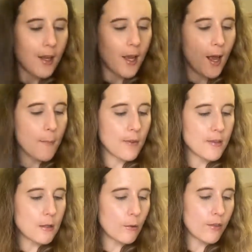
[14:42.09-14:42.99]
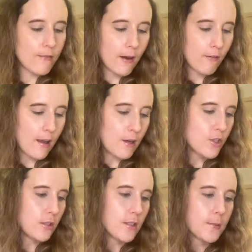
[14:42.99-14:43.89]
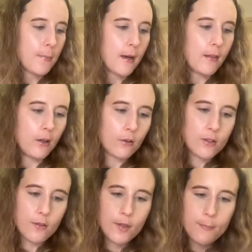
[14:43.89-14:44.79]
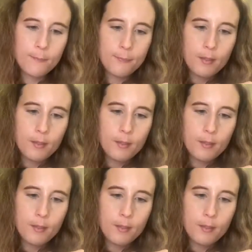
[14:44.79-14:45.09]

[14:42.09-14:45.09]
But the other variations, by the looks of it,